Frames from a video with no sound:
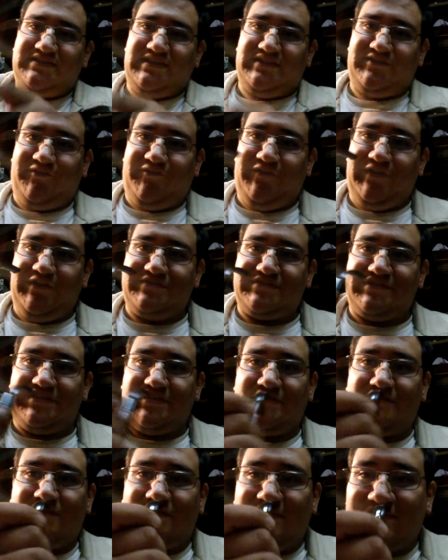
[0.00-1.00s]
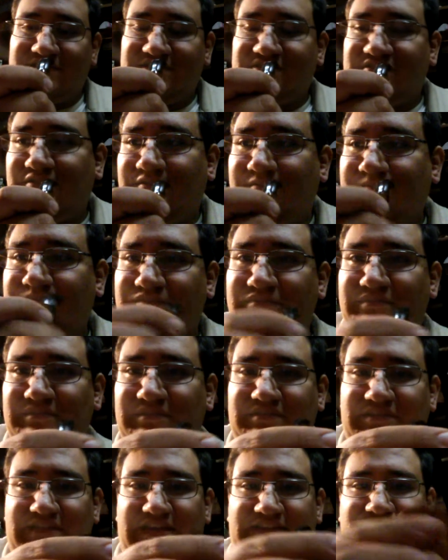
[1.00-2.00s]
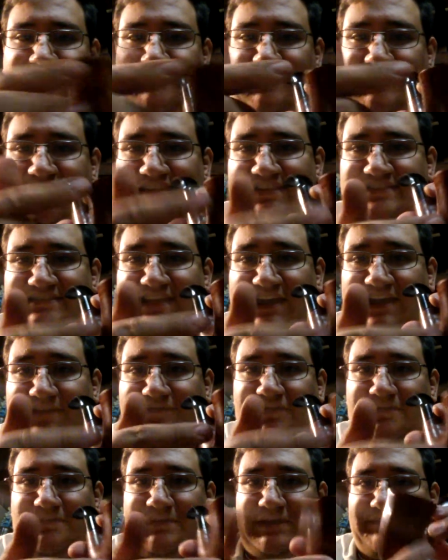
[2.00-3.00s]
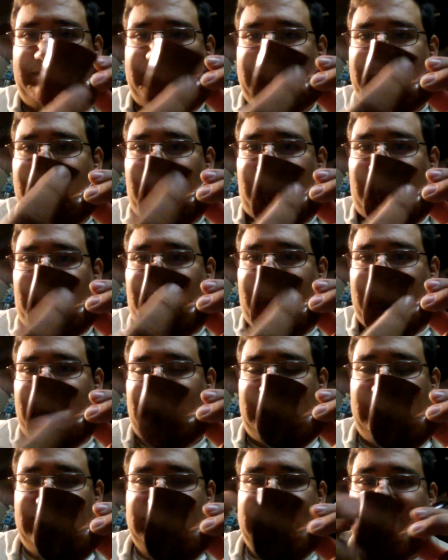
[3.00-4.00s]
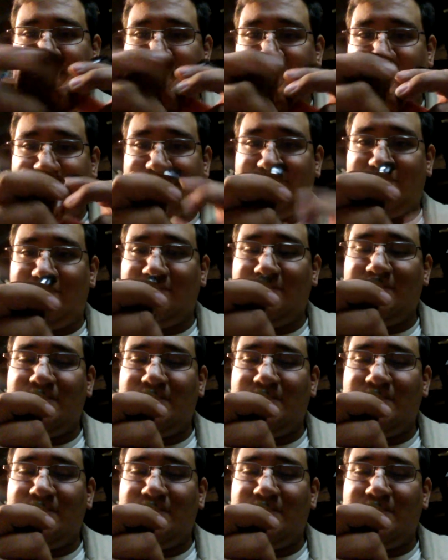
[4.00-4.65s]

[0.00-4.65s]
the side your finger is going to go on. So that's why this half of the pipe is darker than this half.